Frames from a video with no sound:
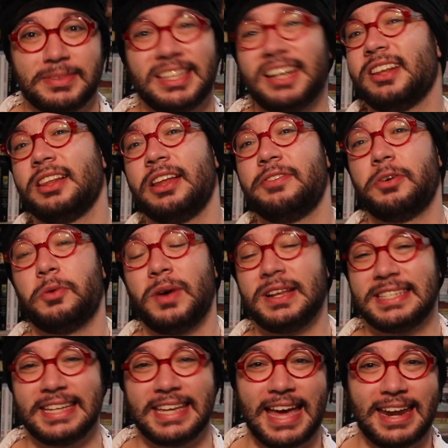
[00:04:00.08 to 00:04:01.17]
to deliver
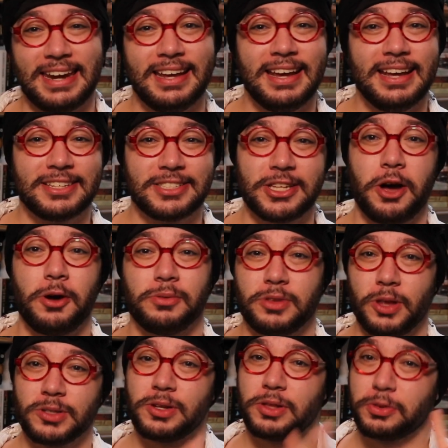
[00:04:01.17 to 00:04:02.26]
once again. So
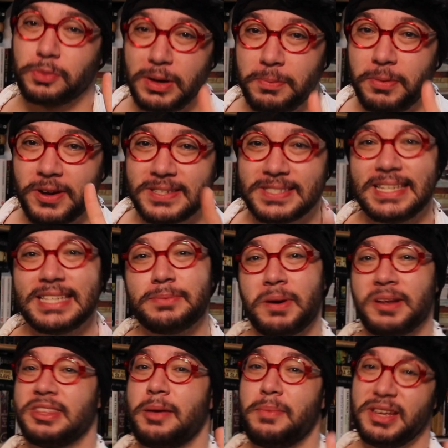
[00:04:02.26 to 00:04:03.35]
those are 3 books this
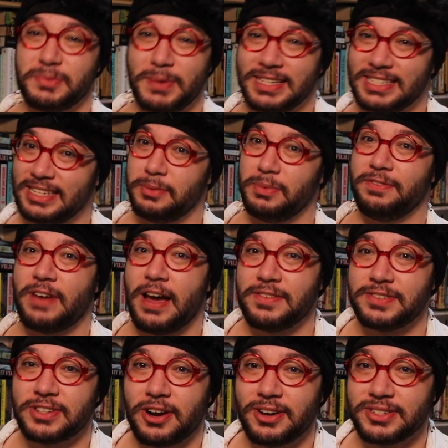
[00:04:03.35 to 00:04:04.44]
month I'm expecting to be 5
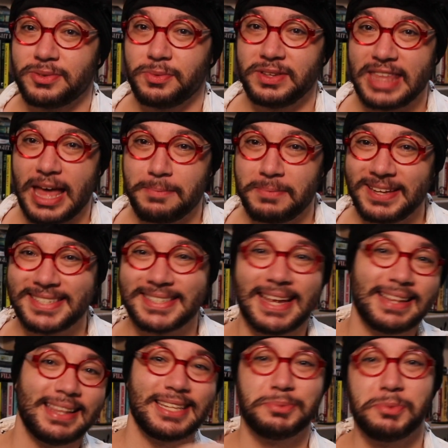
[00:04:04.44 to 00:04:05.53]
stars. With that being
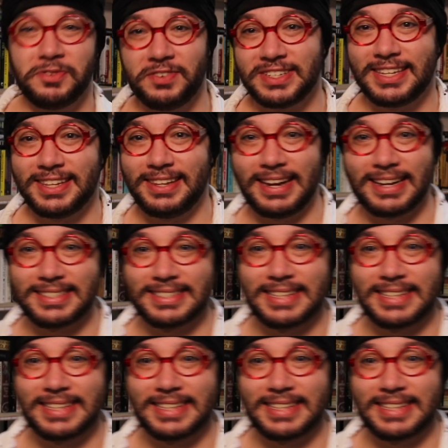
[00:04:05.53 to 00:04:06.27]
said, let's move into the next